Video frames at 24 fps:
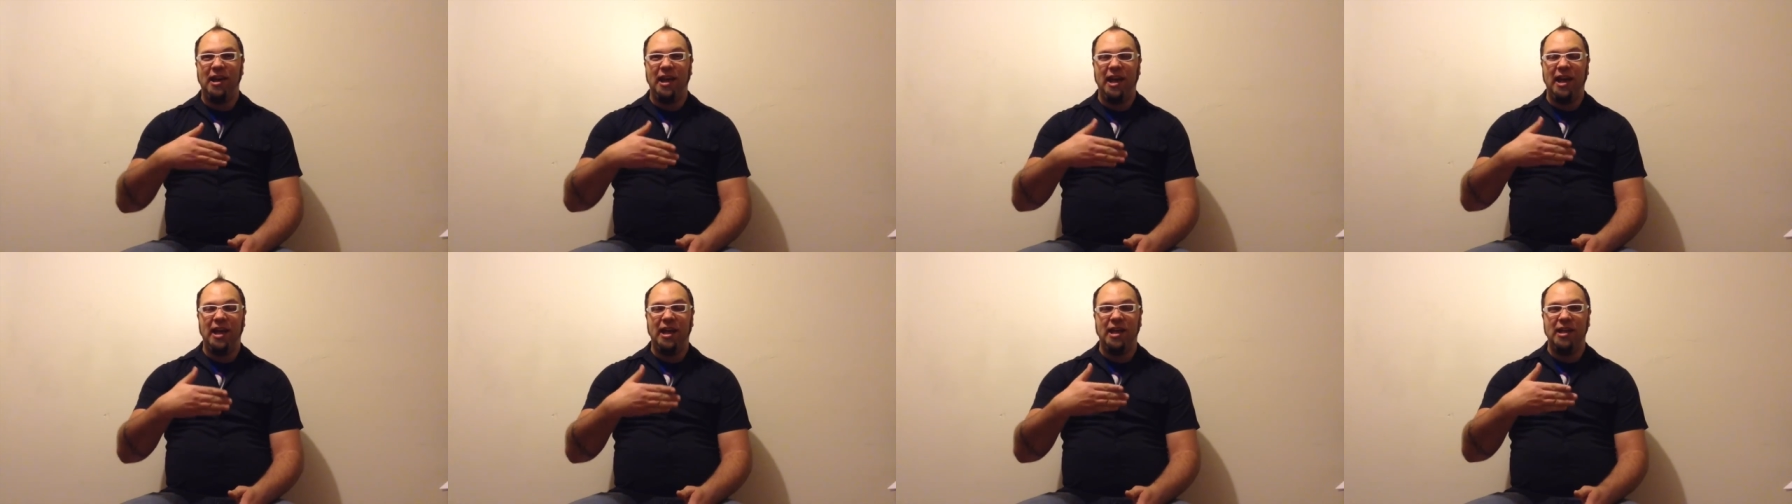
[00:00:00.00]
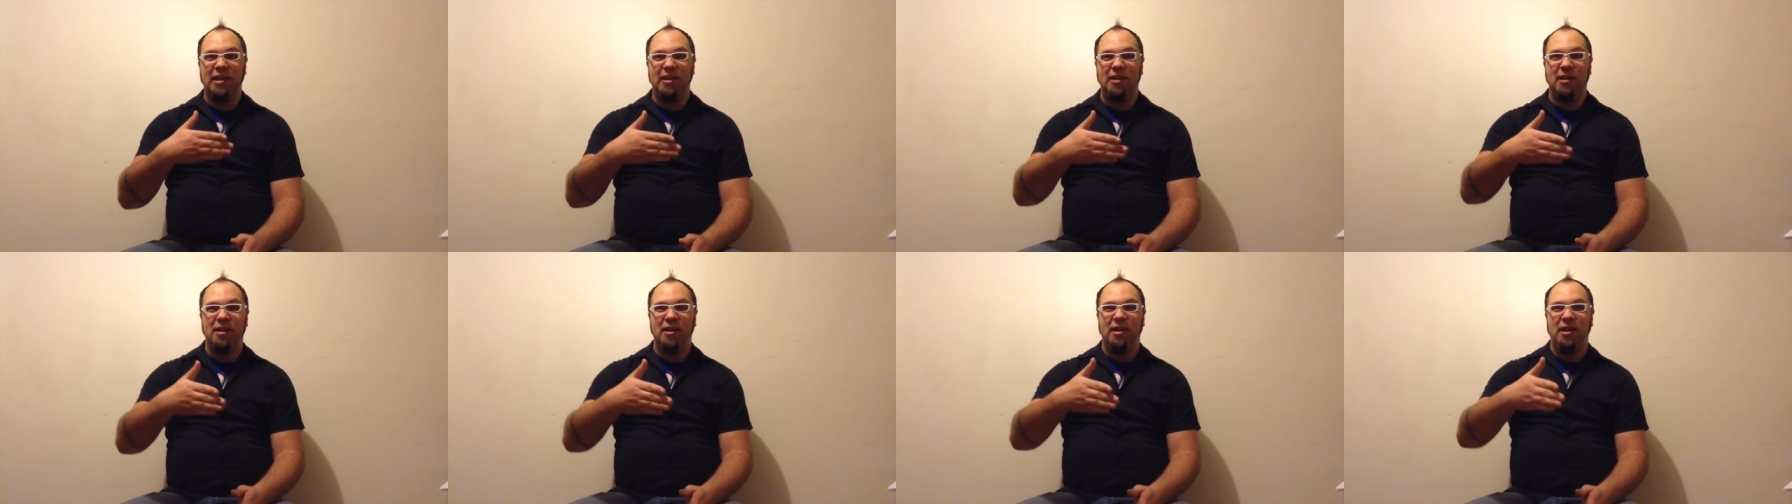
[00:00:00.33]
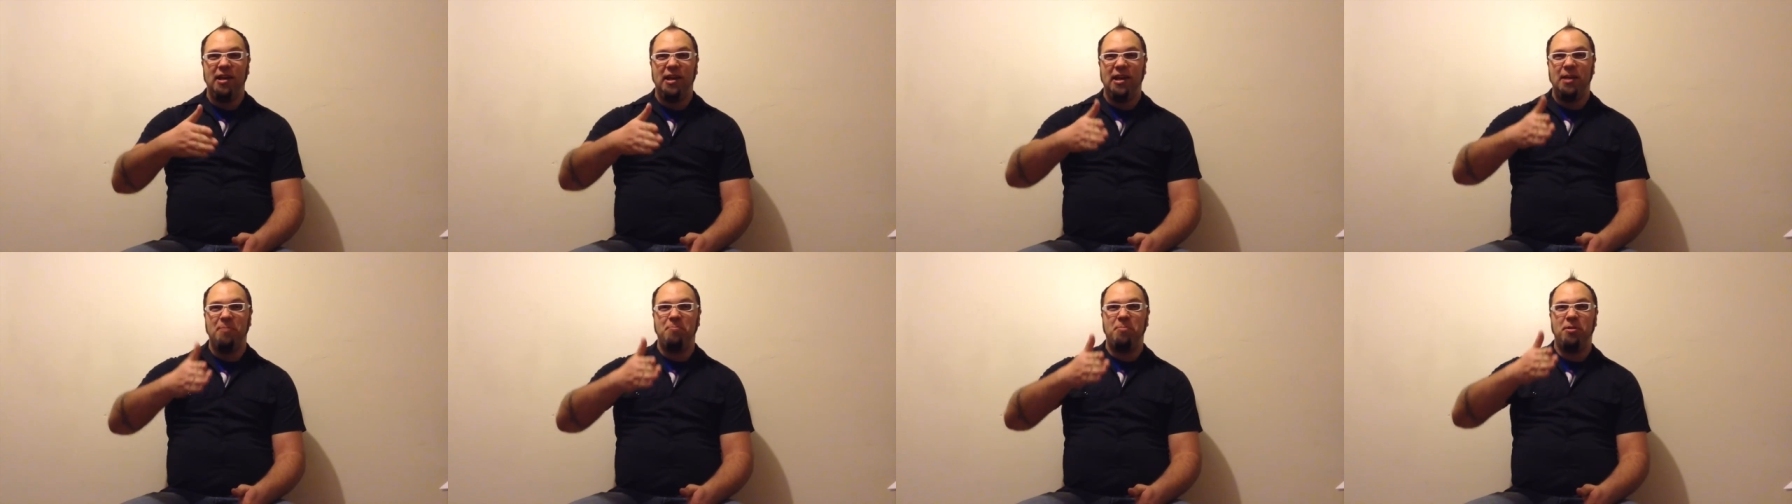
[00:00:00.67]
and
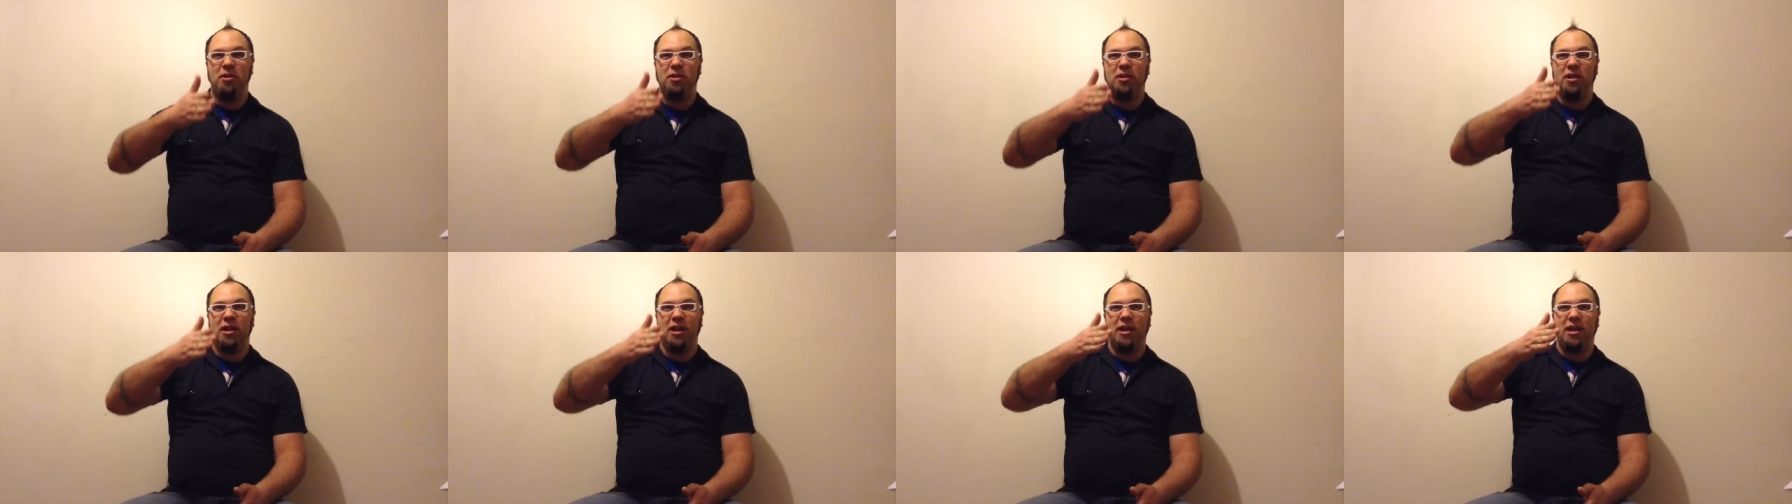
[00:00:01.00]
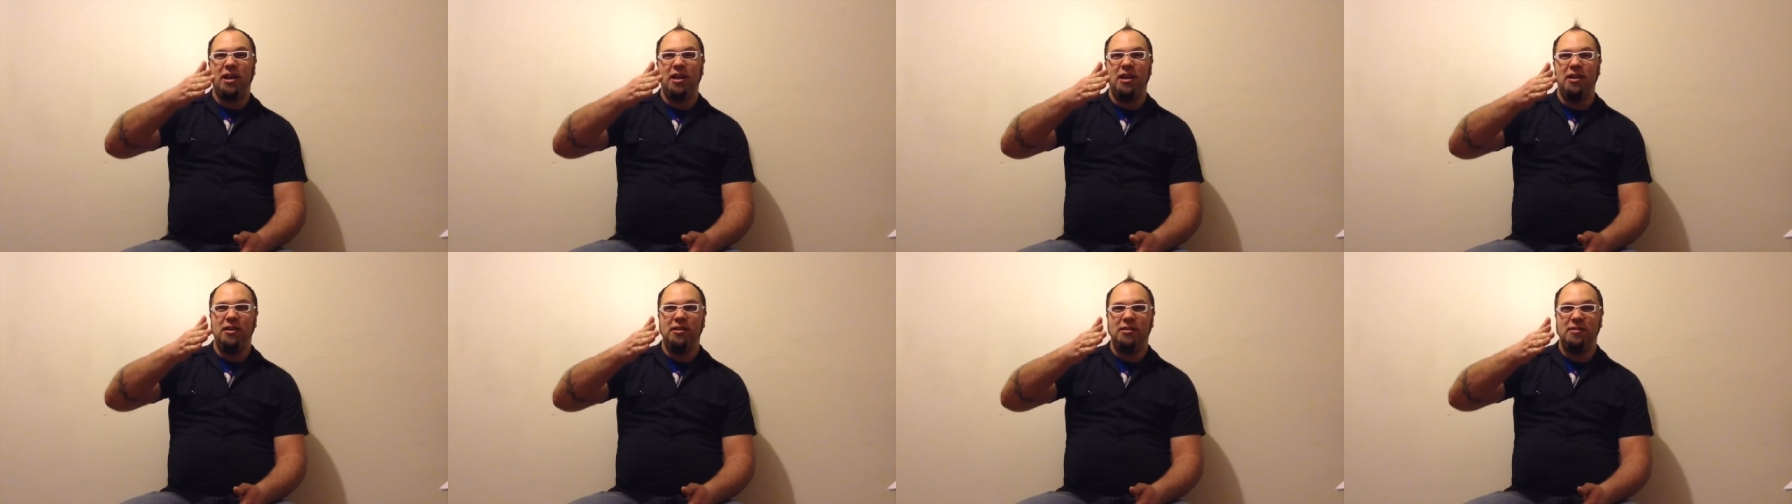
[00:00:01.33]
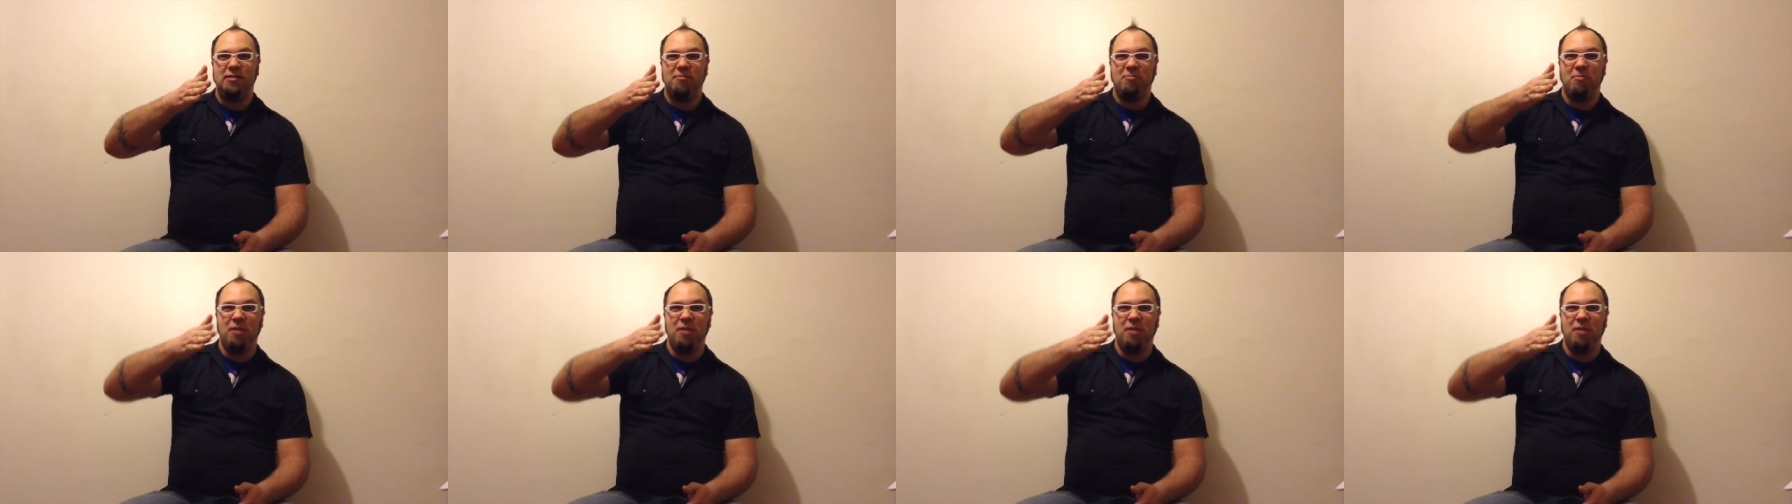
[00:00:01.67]
he put like his